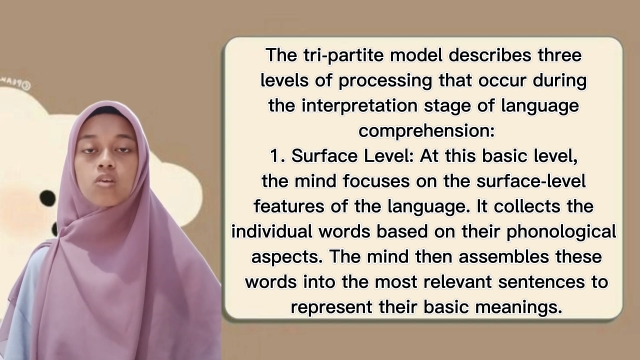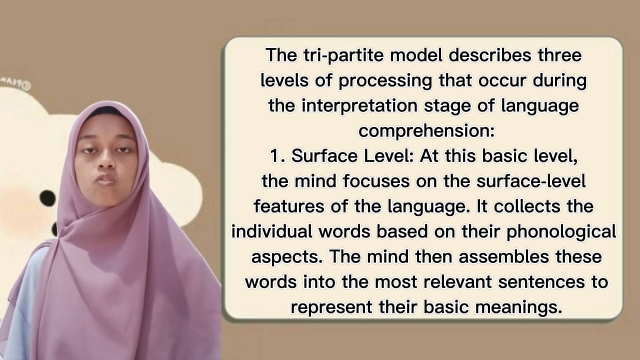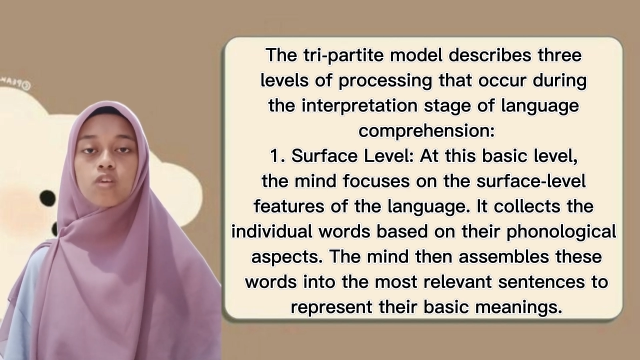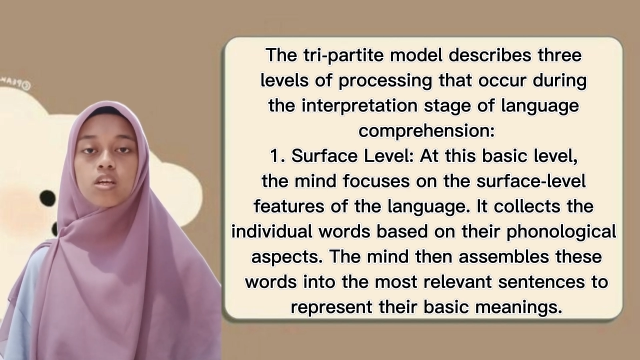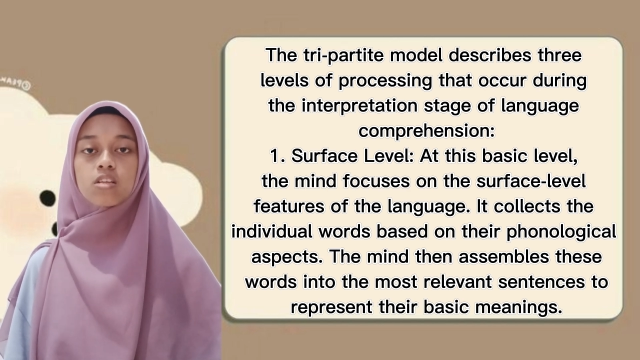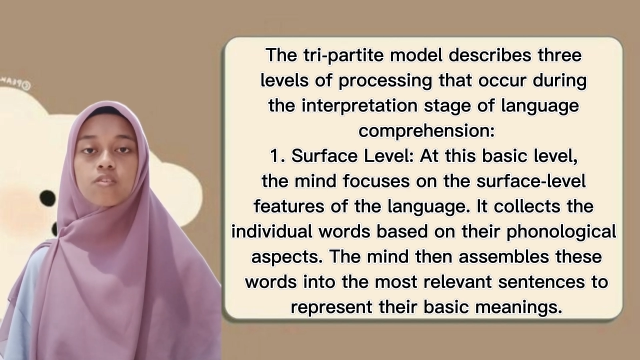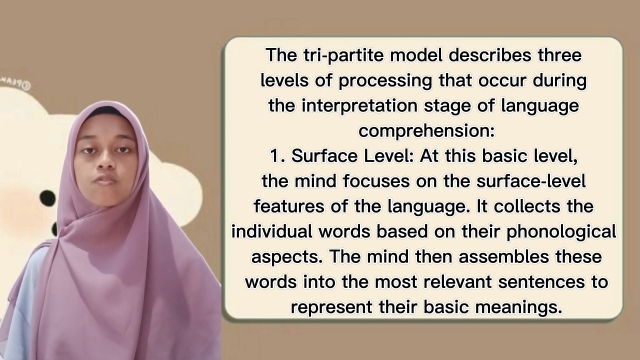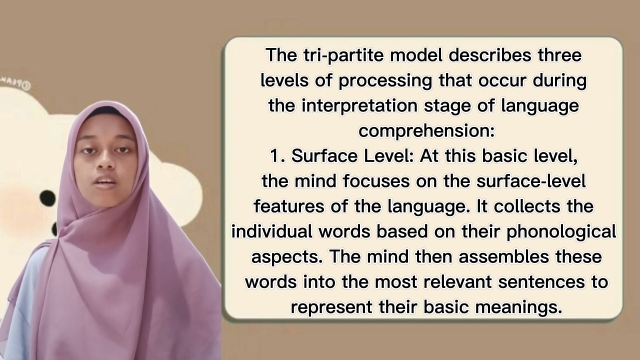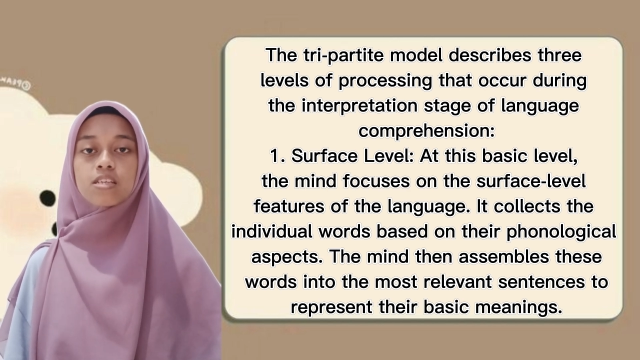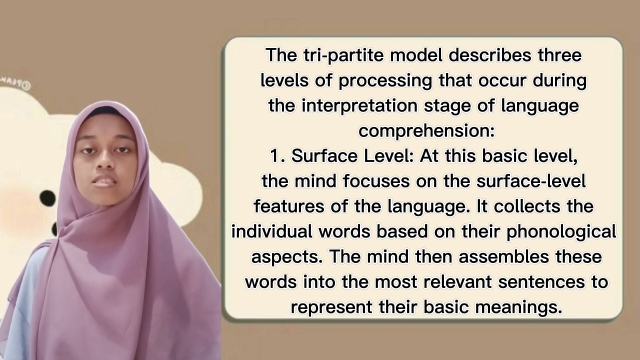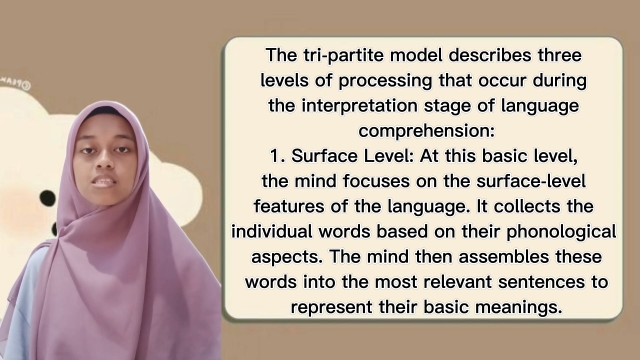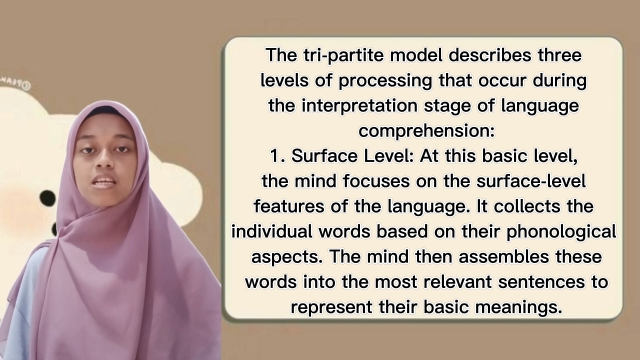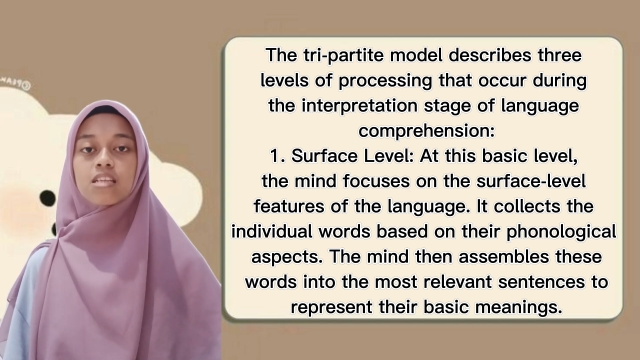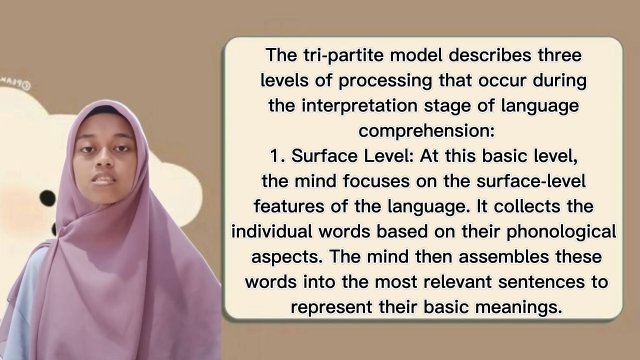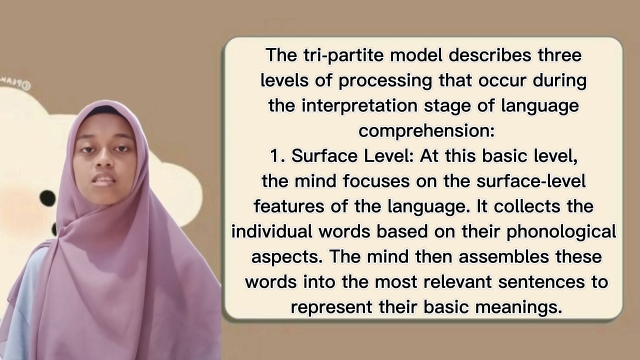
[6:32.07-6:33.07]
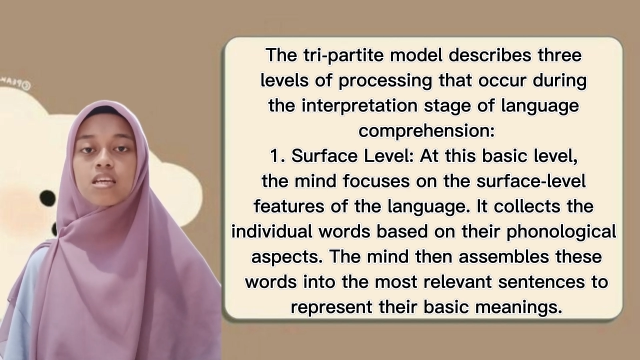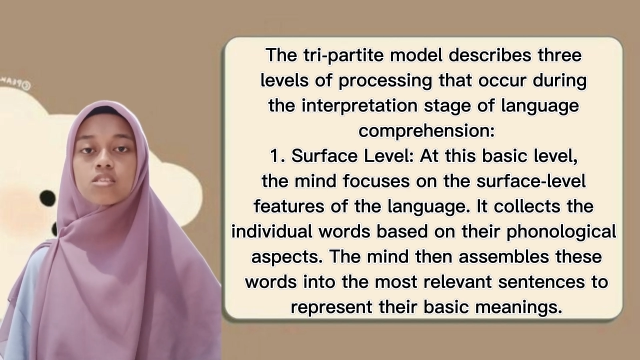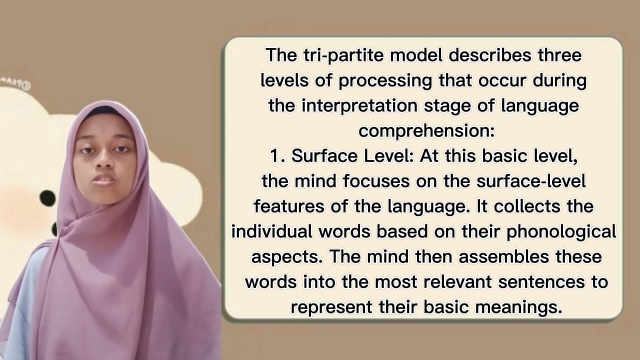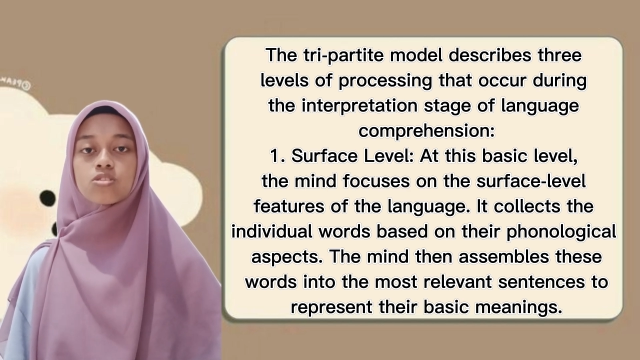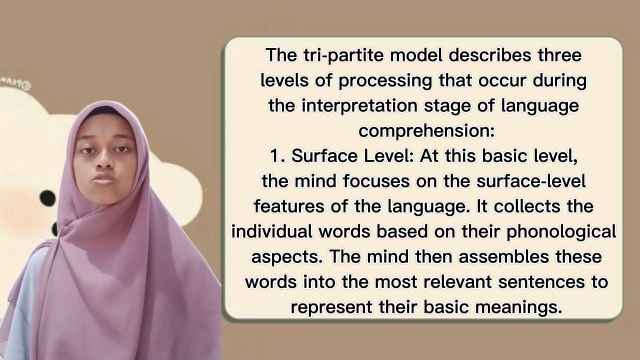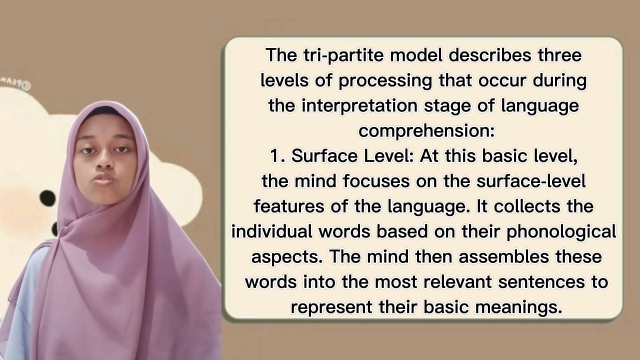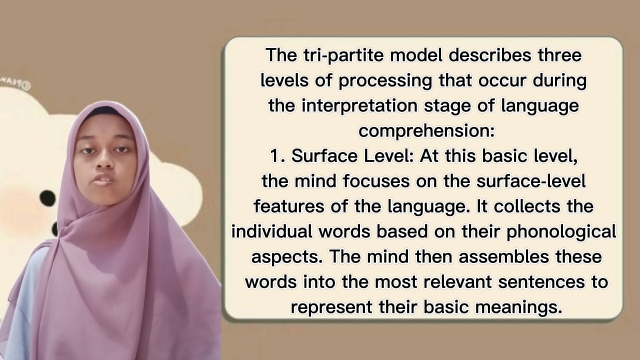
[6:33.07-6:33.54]
relevant
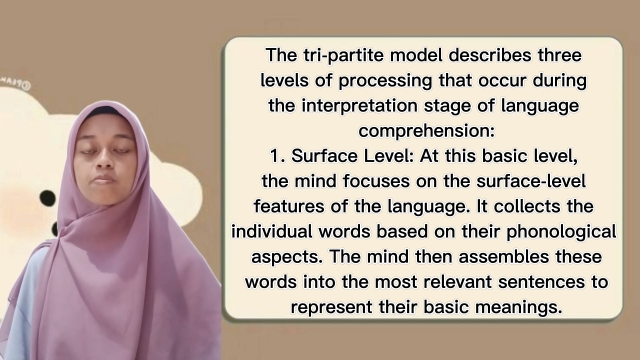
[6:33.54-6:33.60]
sentence to